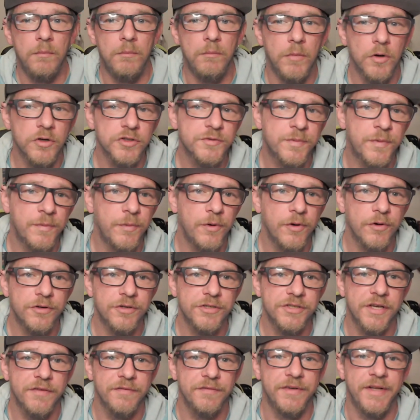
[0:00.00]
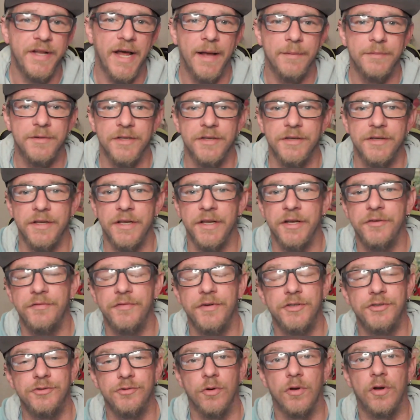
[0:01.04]
Most promoters have adopted
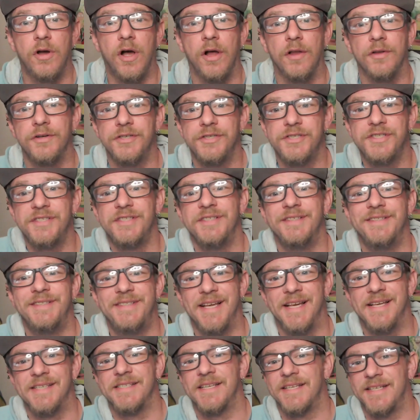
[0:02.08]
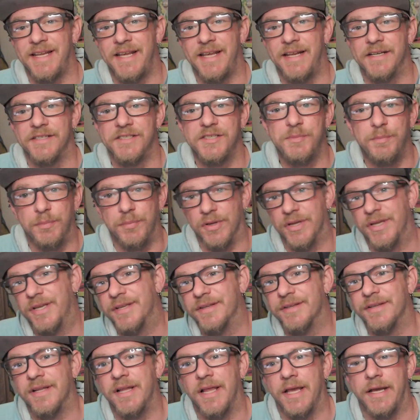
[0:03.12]
individual colors to designate a
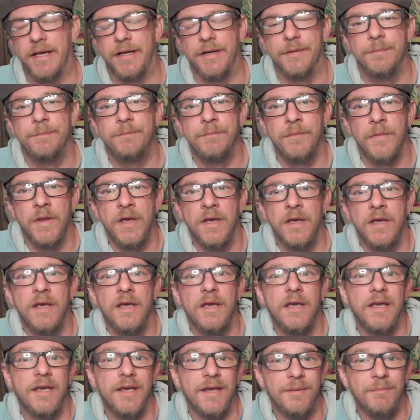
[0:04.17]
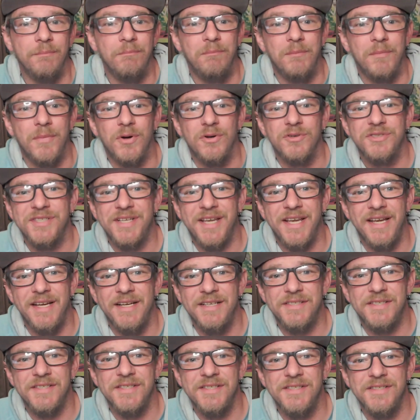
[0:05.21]
split lane. In most
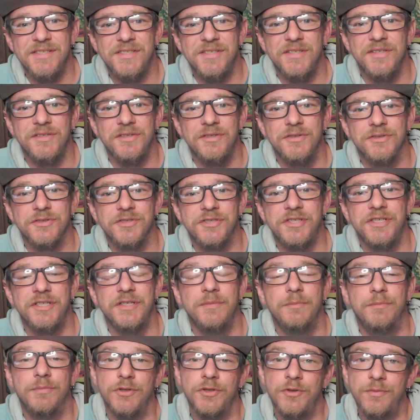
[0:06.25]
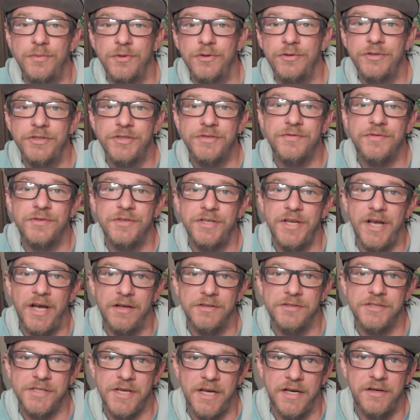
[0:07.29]
cases, you'll see blue buoys for the
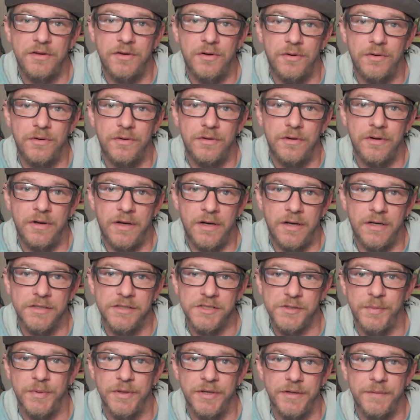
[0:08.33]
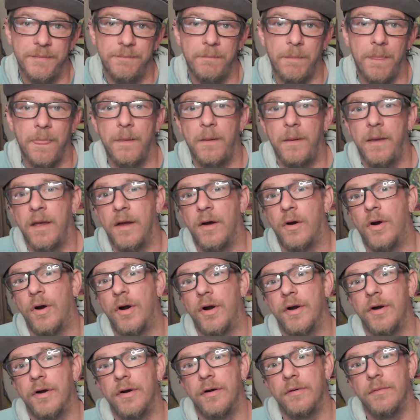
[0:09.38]
outside split
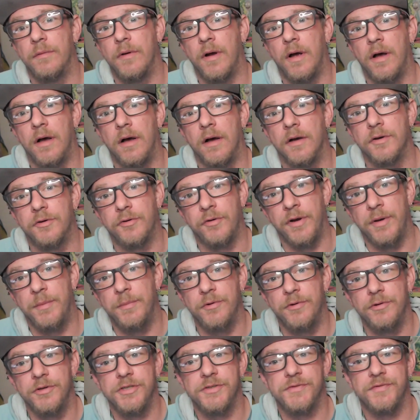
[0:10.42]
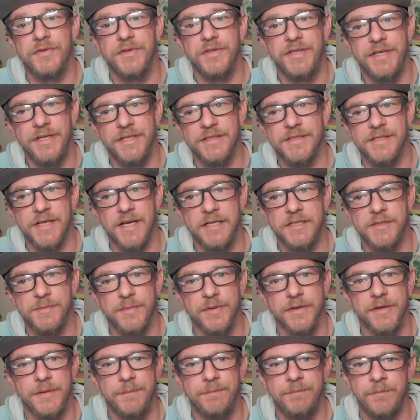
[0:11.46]
or green buoys for the inside
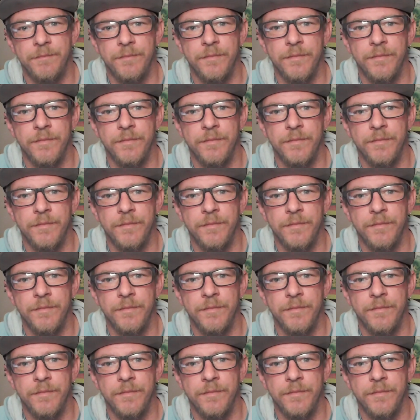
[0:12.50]
split.